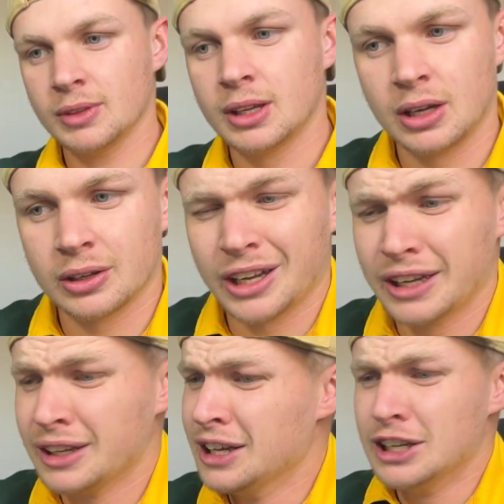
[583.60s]

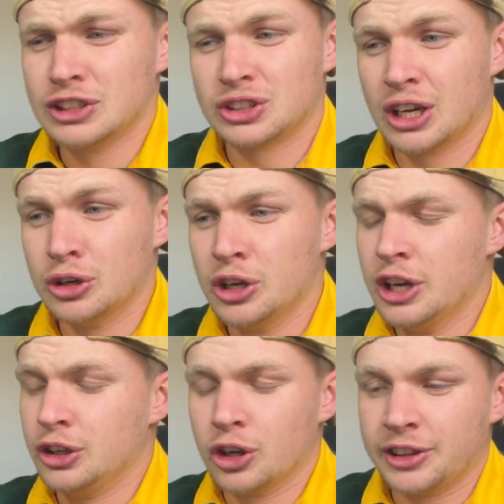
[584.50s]
Okay? So,
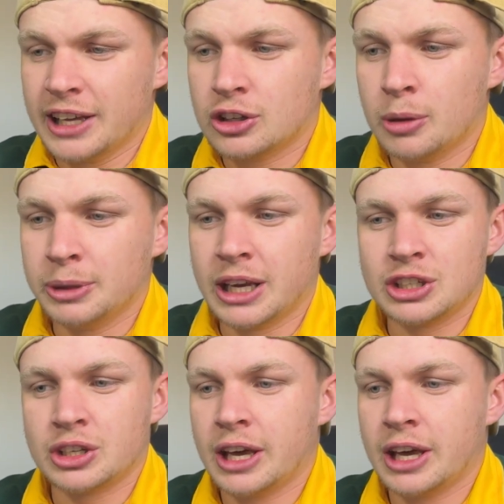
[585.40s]
you got that combination,